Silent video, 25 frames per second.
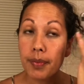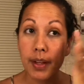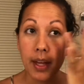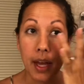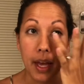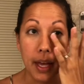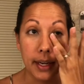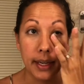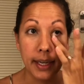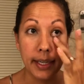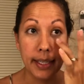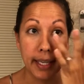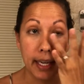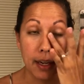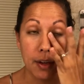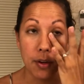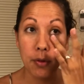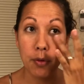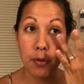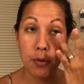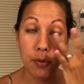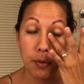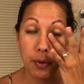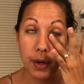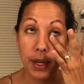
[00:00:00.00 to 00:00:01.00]
And I get
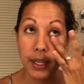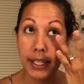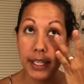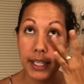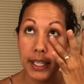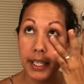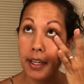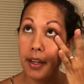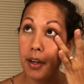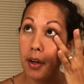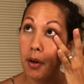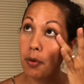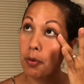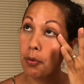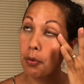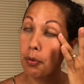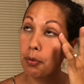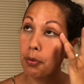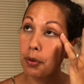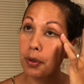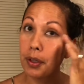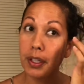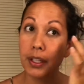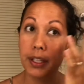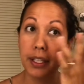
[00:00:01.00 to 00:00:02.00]
ready
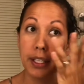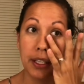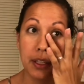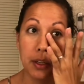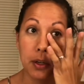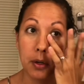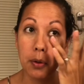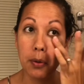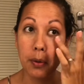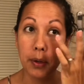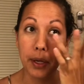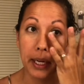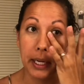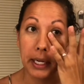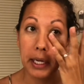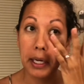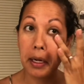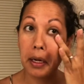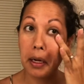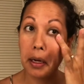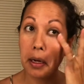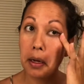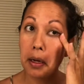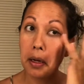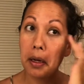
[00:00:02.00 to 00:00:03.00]
really quick.
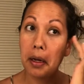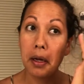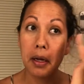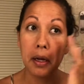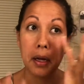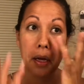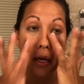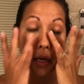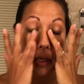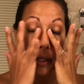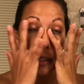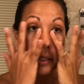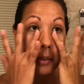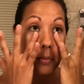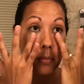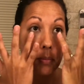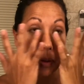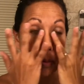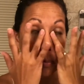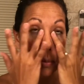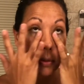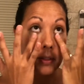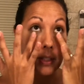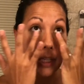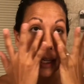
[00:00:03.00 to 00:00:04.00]
Some
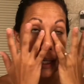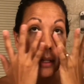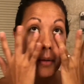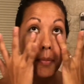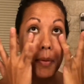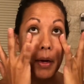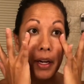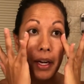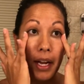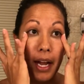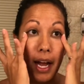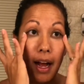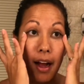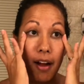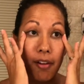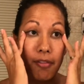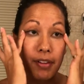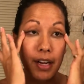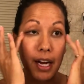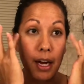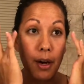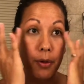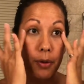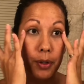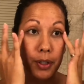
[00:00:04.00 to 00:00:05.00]
people take about a half
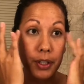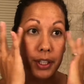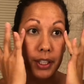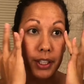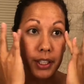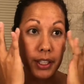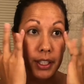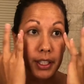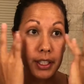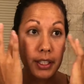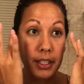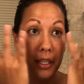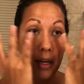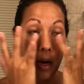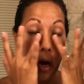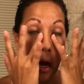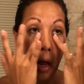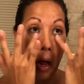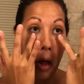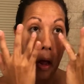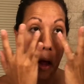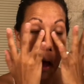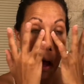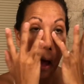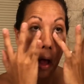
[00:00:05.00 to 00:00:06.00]
hour.
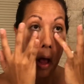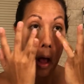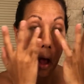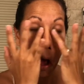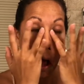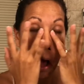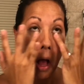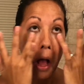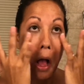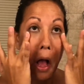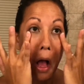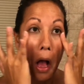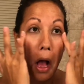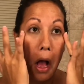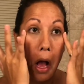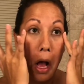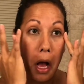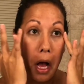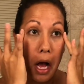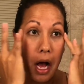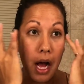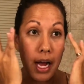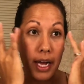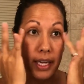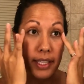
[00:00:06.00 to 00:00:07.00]

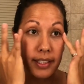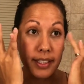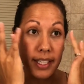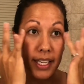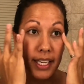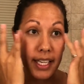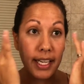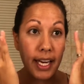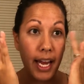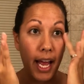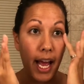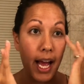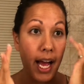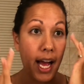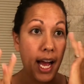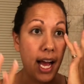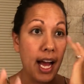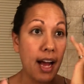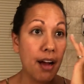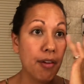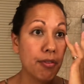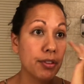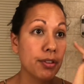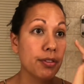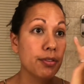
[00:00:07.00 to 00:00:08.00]
I take
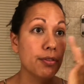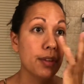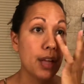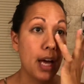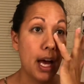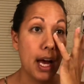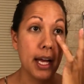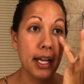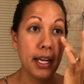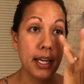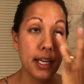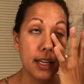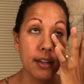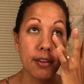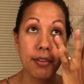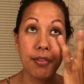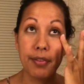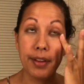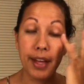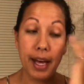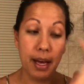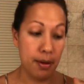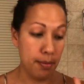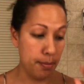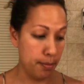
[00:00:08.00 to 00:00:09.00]
half of that, if
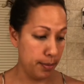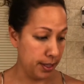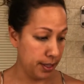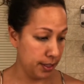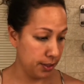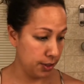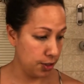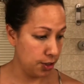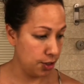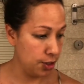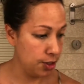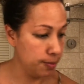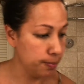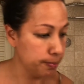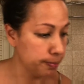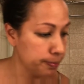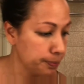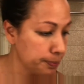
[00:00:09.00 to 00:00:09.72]
that much.